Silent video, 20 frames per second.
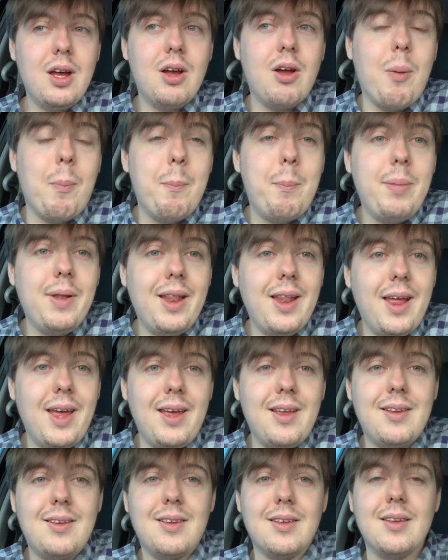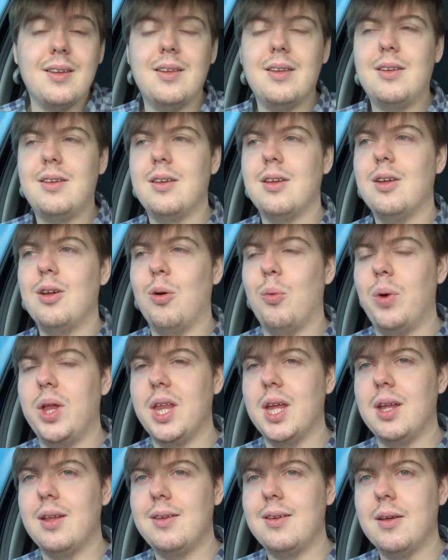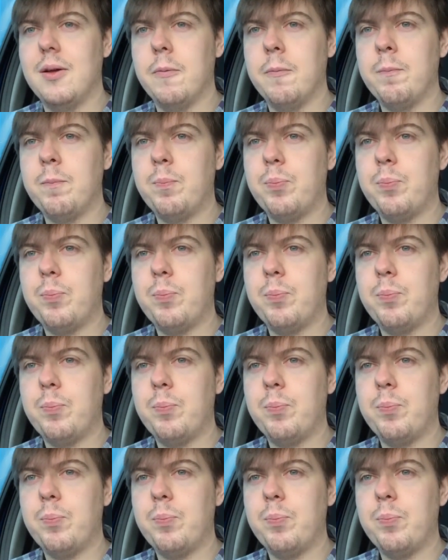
complacent with it,